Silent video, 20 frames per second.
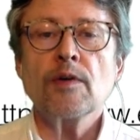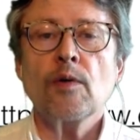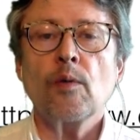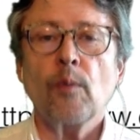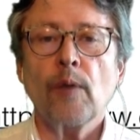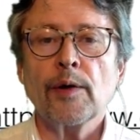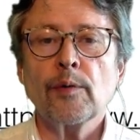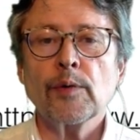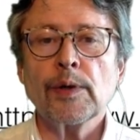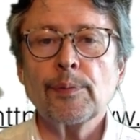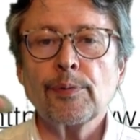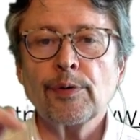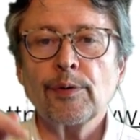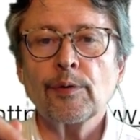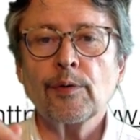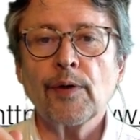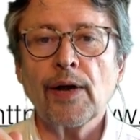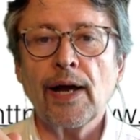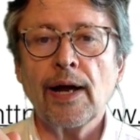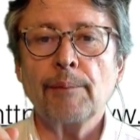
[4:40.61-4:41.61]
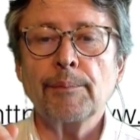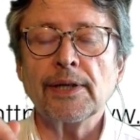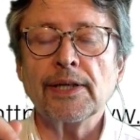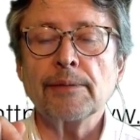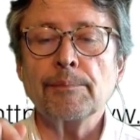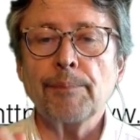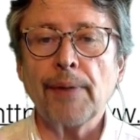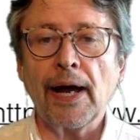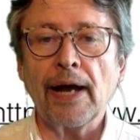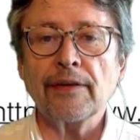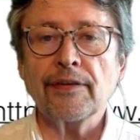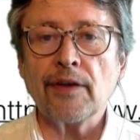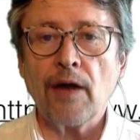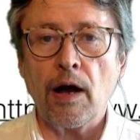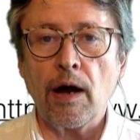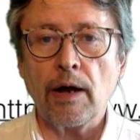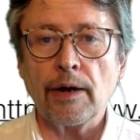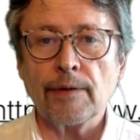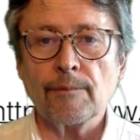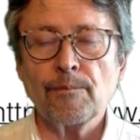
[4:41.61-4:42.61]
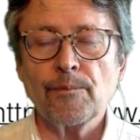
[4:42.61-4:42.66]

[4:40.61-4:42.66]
when we program in Python.